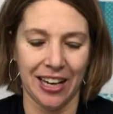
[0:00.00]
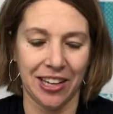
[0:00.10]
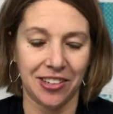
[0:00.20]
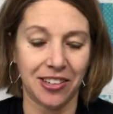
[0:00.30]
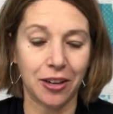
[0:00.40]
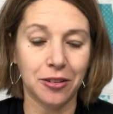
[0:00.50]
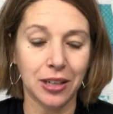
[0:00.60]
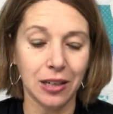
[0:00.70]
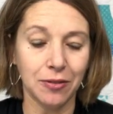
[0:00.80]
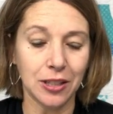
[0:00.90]
So
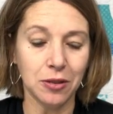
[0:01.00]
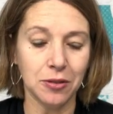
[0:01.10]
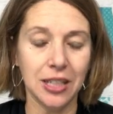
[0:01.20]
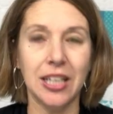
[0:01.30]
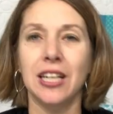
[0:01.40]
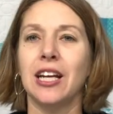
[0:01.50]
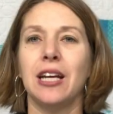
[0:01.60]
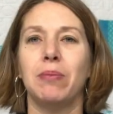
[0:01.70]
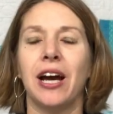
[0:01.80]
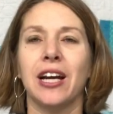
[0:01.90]
if you need
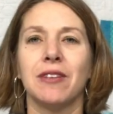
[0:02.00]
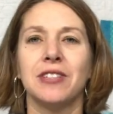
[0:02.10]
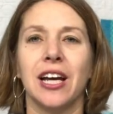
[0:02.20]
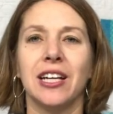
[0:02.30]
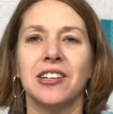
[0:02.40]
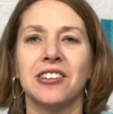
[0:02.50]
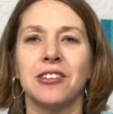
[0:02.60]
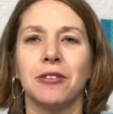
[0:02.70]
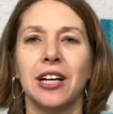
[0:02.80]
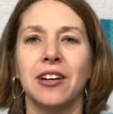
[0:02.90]
a pack of 10-inch
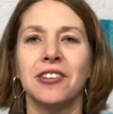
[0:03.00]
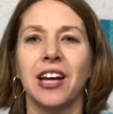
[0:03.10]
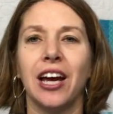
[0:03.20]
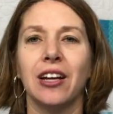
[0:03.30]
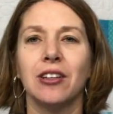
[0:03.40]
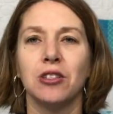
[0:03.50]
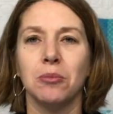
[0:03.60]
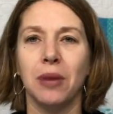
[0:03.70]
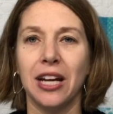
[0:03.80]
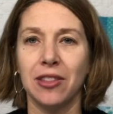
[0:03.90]
squares to
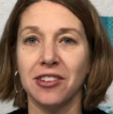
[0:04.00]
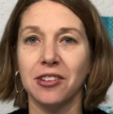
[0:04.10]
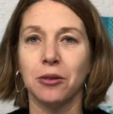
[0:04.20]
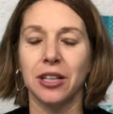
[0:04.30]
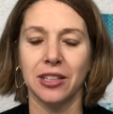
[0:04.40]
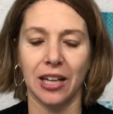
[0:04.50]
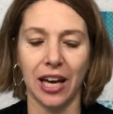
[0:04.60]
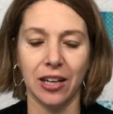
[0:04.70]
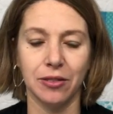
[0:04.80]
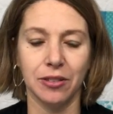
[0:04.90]
make this quilt,
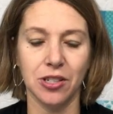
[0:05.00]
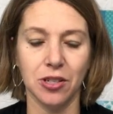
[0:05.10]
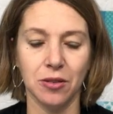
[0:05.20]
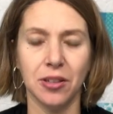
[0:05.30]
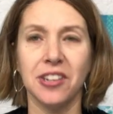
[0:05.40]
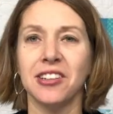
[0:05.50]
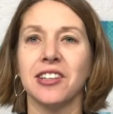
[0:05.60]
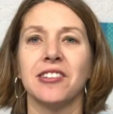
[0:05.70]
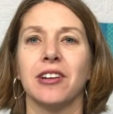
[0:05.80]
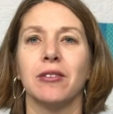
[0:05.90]
head over to the Sit
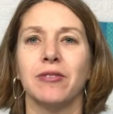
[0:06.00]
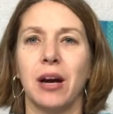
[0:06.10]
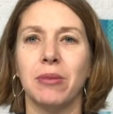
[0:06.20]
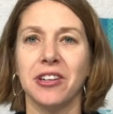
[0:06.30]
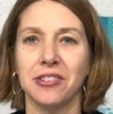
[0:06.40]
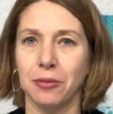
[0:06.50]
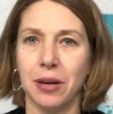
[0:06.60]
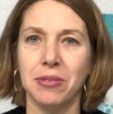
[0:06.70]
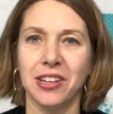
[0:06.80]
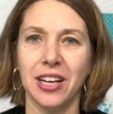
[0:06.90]
and Sew Fabrics
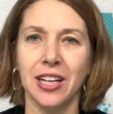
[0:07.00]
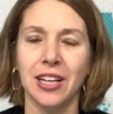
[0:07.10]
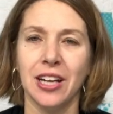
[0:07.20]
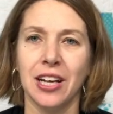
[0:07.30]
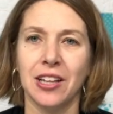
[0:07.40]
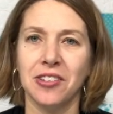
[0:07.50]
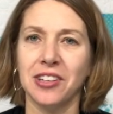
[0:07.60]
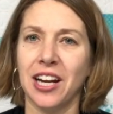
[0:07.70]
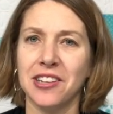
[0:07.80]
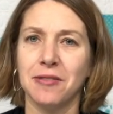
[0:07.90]
website. There's
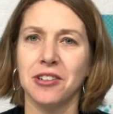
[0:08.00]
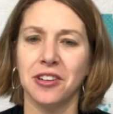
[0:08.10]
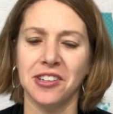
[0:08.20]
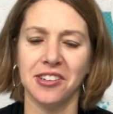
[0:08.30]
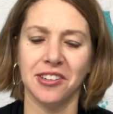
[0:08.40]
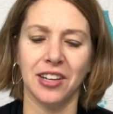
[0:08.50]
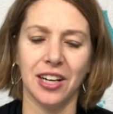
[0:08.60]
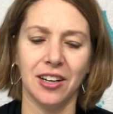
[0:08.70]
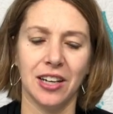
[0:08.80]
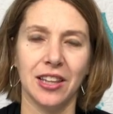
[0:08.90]
lots of choices
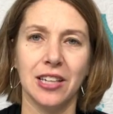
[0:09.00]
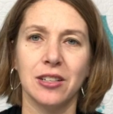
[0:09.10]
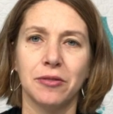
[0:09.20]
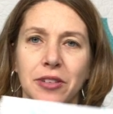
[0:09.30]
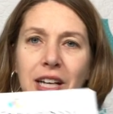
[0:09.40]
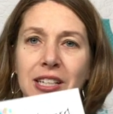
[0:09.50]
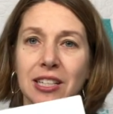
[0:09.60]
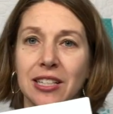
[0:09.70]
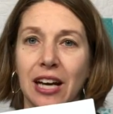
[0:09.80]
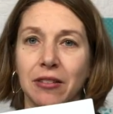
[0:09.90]
there, and then don't forget
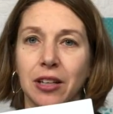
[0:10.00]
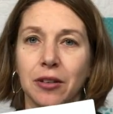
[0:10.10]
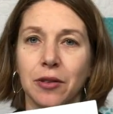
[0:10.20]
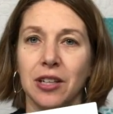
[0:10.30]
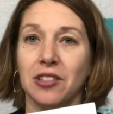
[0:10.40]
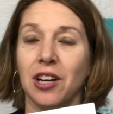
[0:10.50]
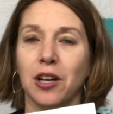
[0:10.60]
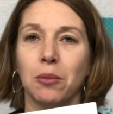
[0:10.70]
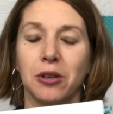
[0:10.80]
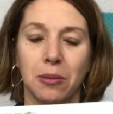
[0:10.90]
to download the
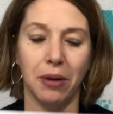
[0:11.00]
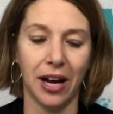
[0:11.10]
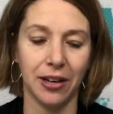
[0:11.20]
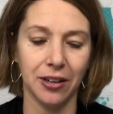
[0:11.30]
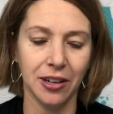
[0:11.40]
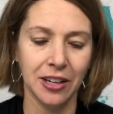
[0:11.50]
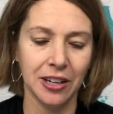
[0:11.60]
checkerboard pattern.